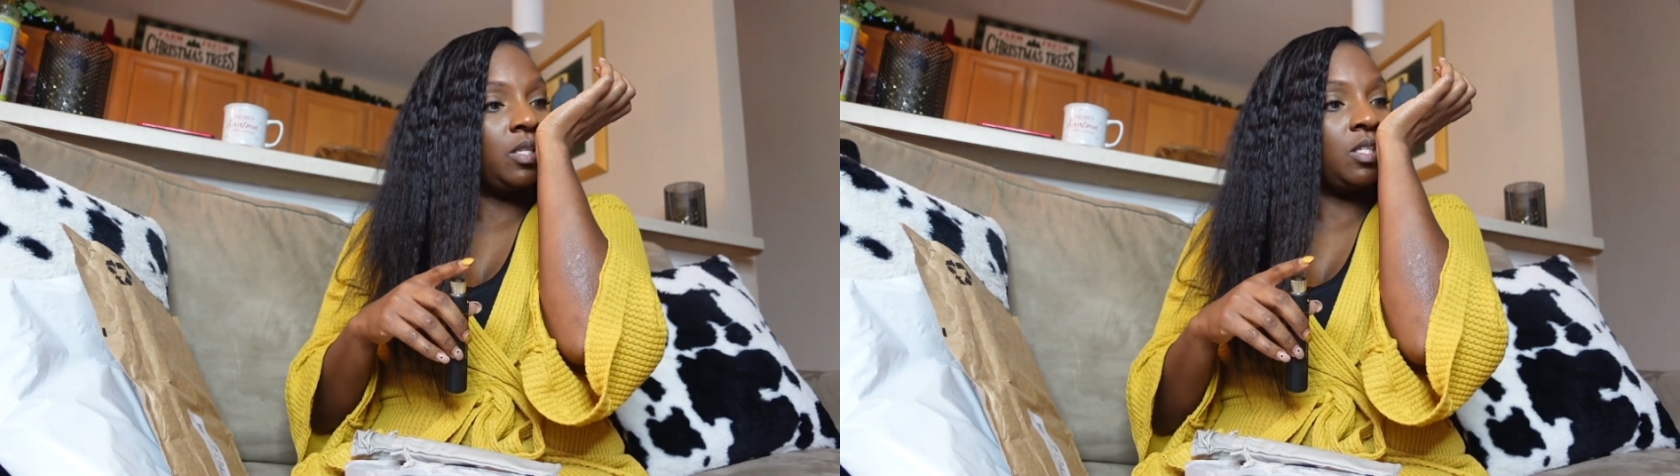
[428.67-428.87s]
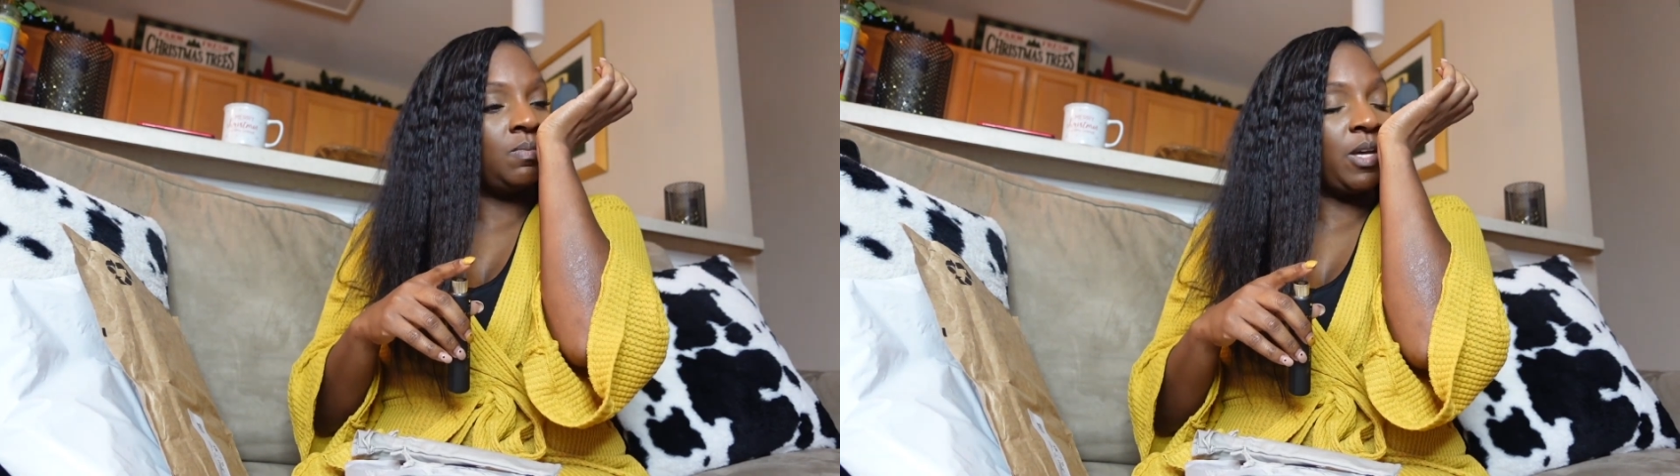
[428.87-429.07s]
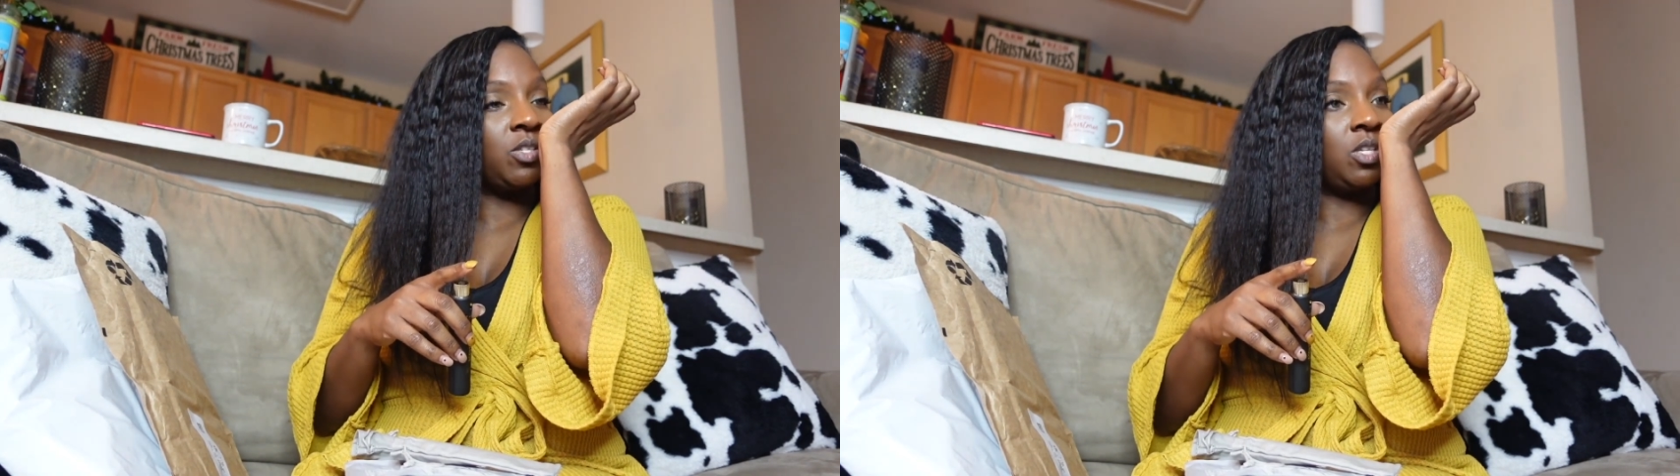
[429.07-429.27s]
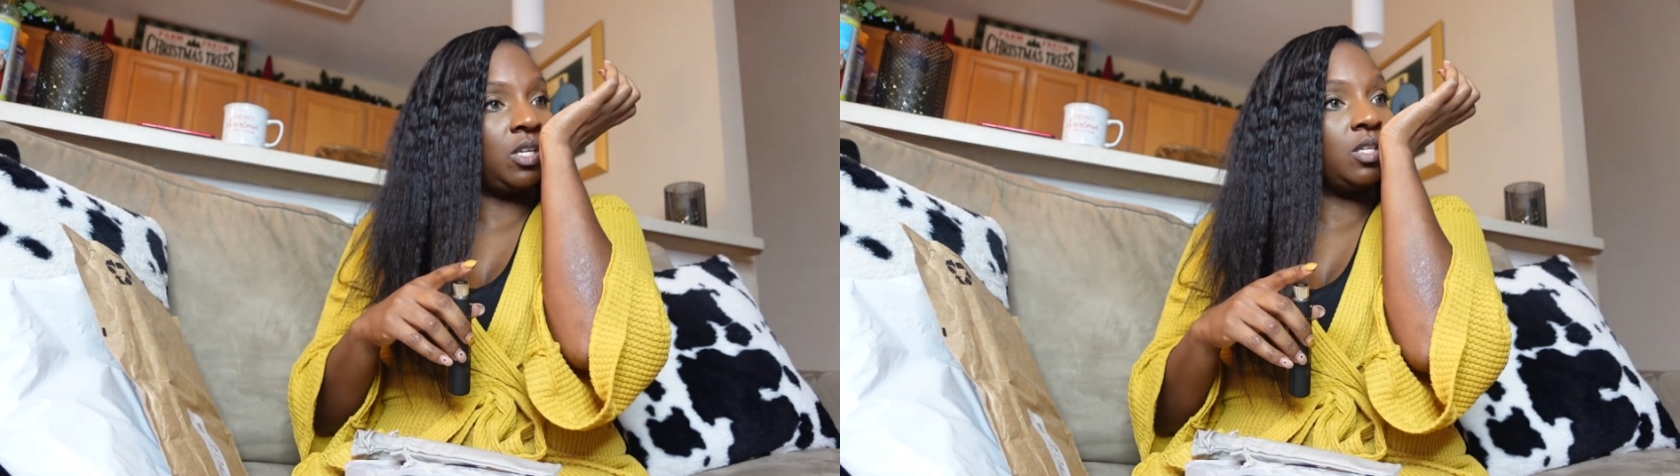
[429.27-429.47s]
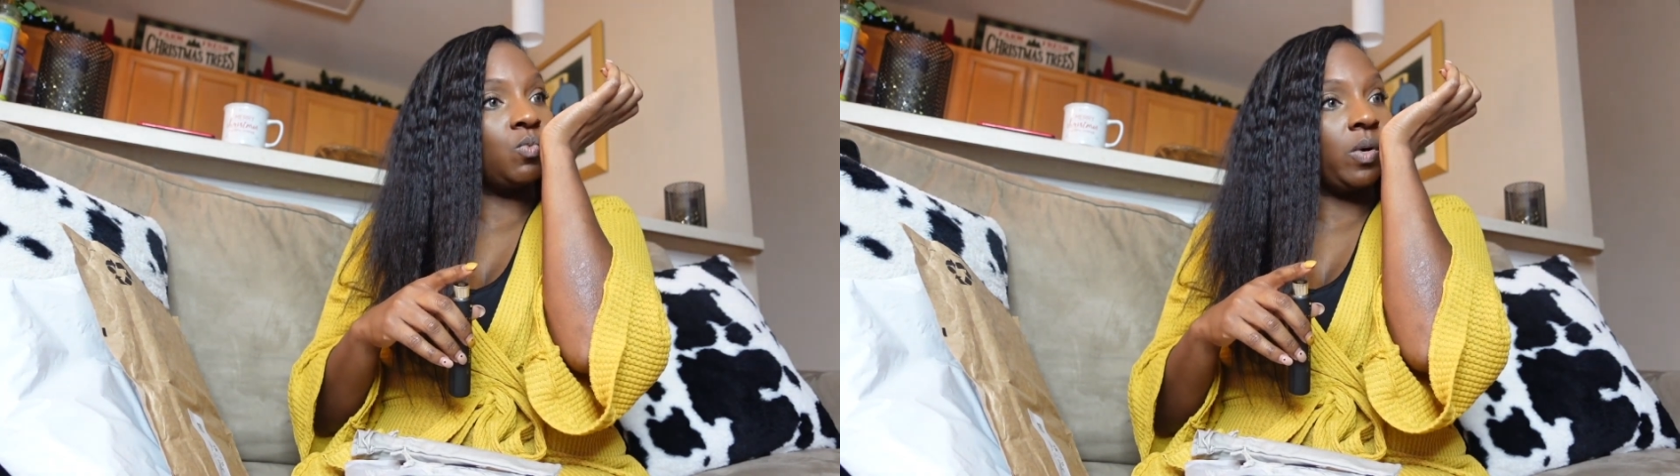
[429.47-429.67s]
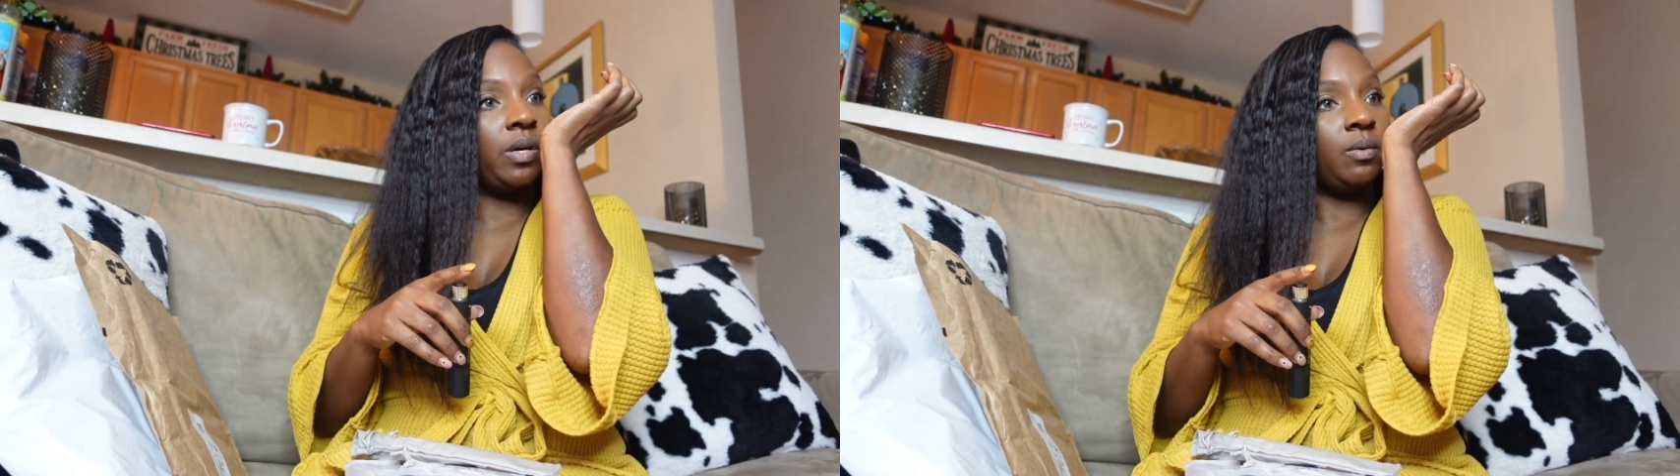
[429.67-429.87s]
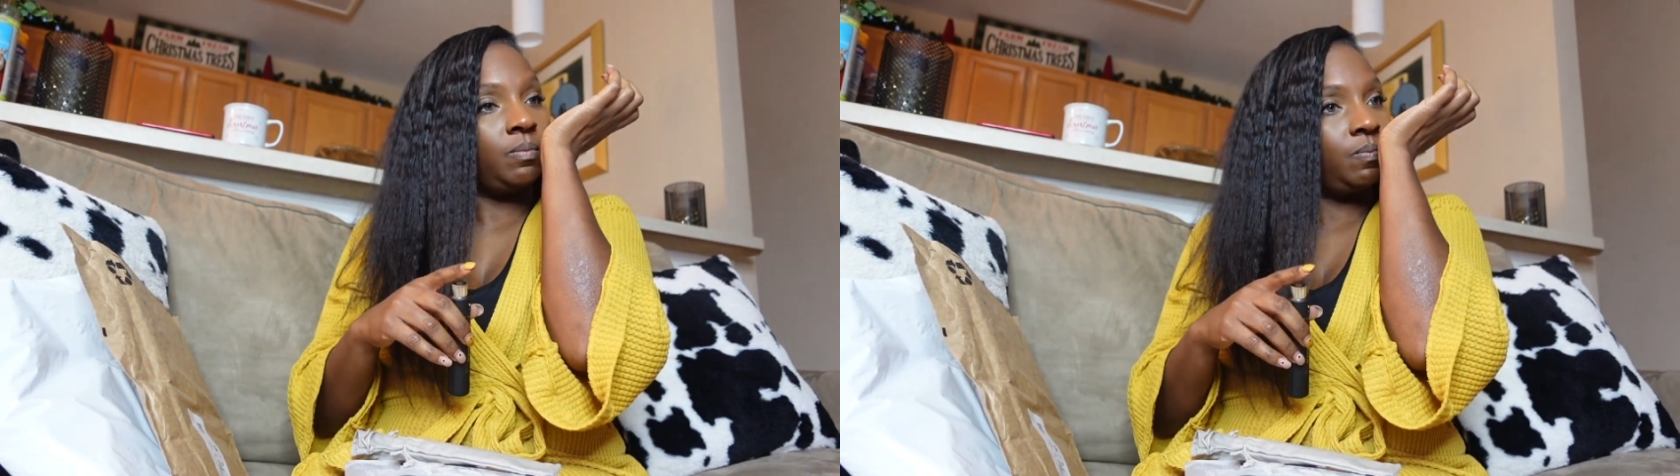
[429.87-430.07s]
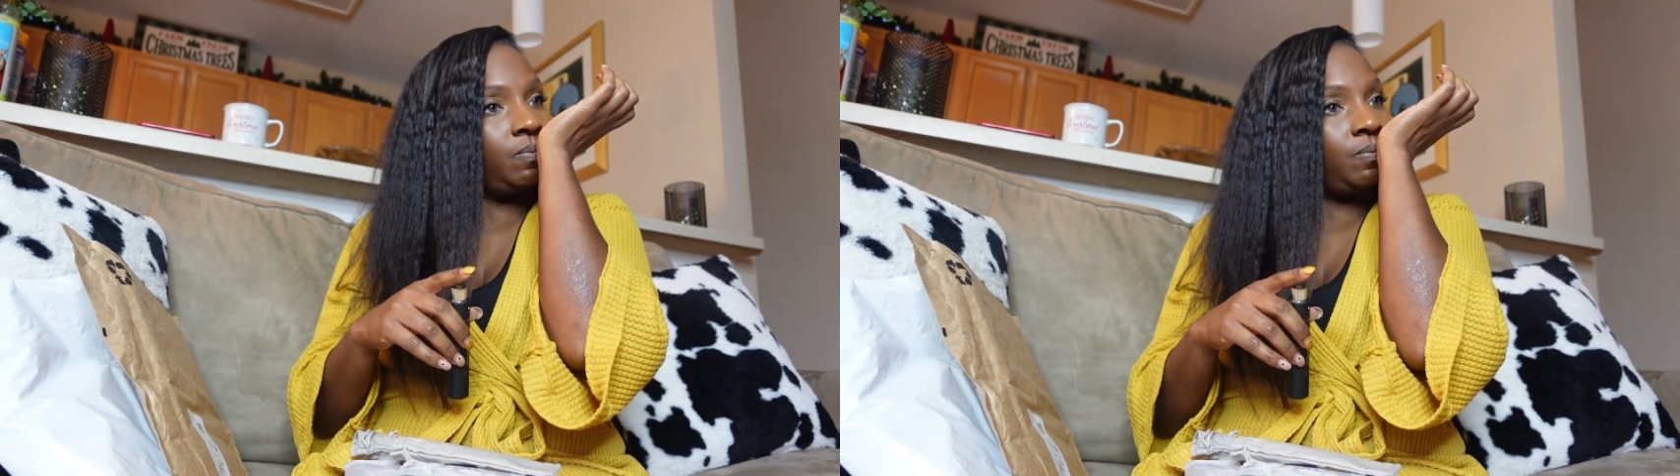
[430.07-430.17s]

smells good as well.